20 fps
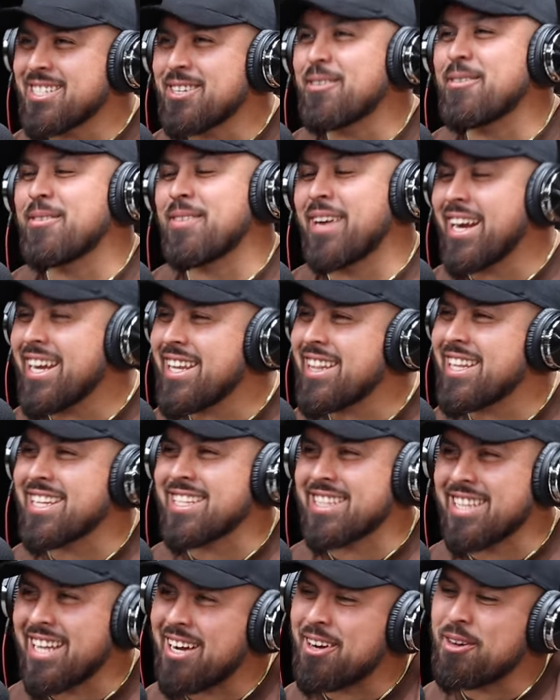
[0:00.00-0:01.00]
it's so right
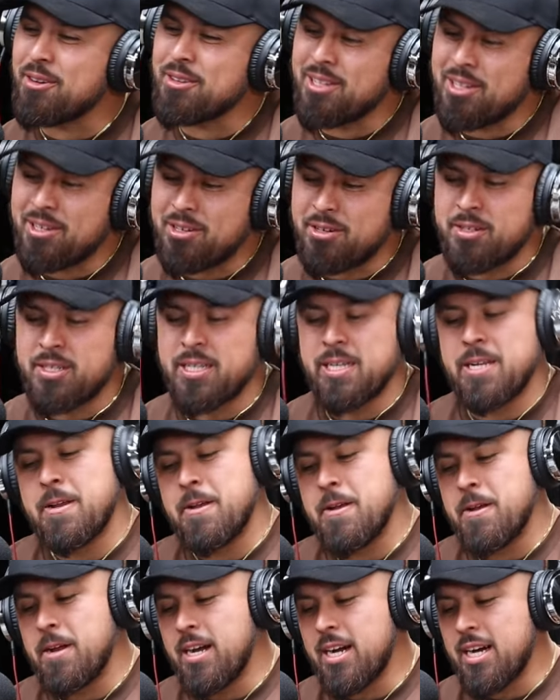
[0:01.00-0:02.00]
like that whole little
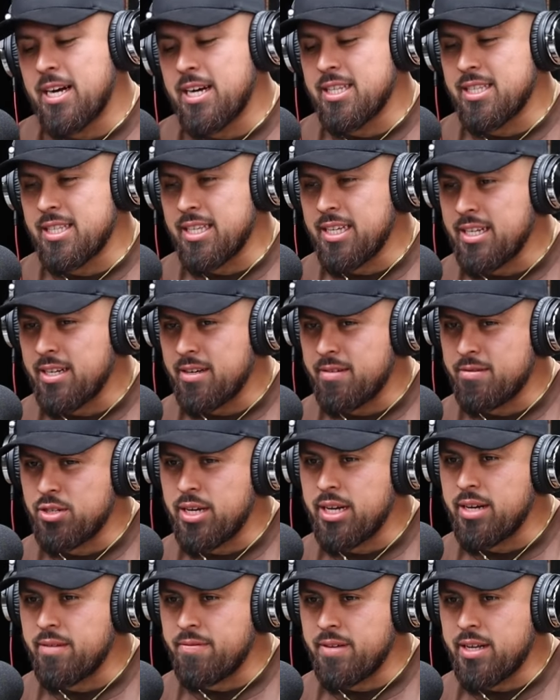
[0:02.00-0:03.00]
uh thing of
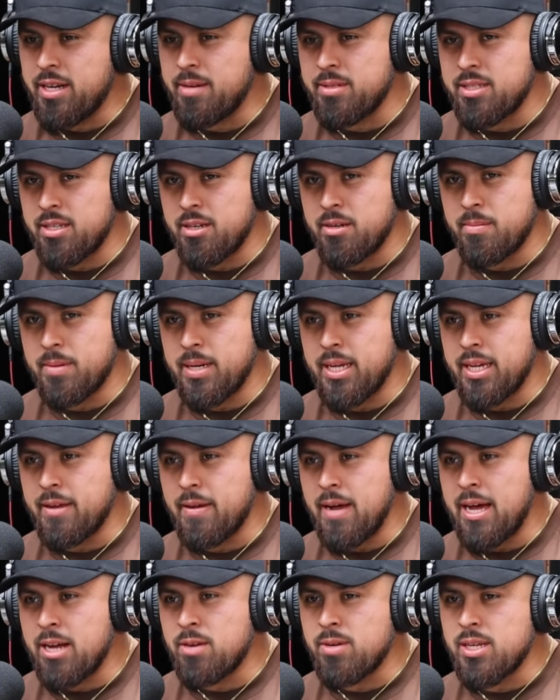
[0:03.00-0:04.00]
trying to fit in with everybody
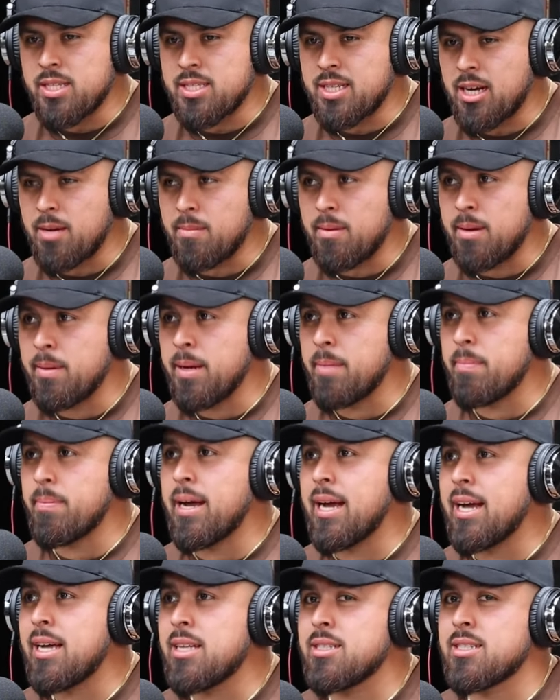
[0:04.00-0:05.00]
i don't want to talk about my
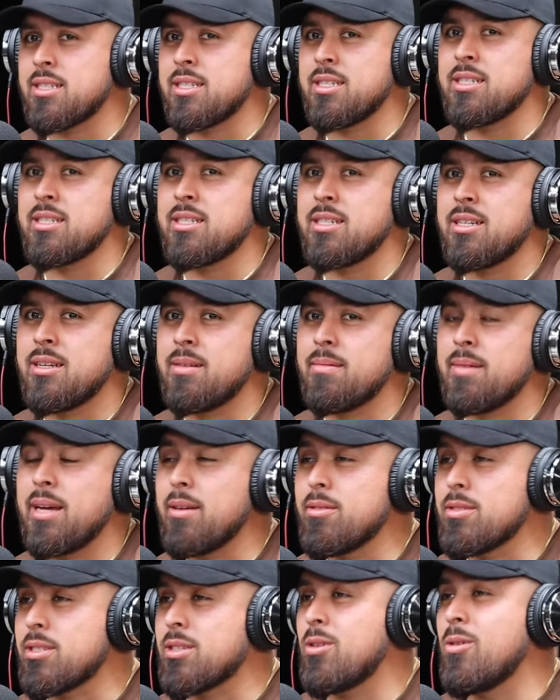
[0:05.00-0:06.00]
past because
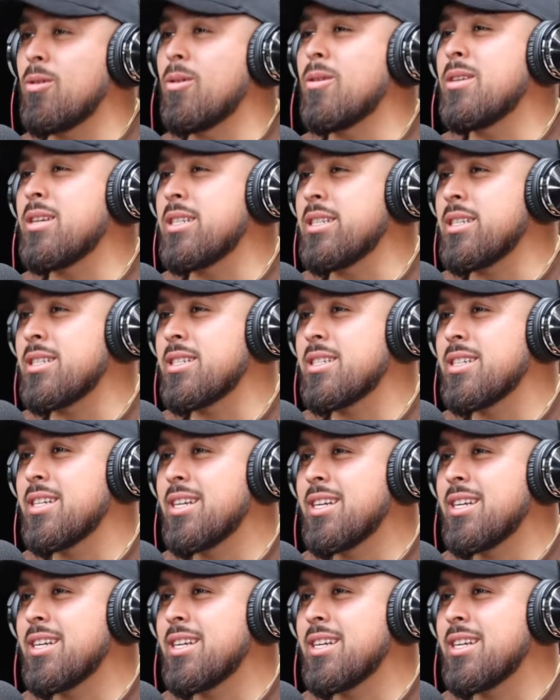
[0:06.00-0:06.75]
that was corny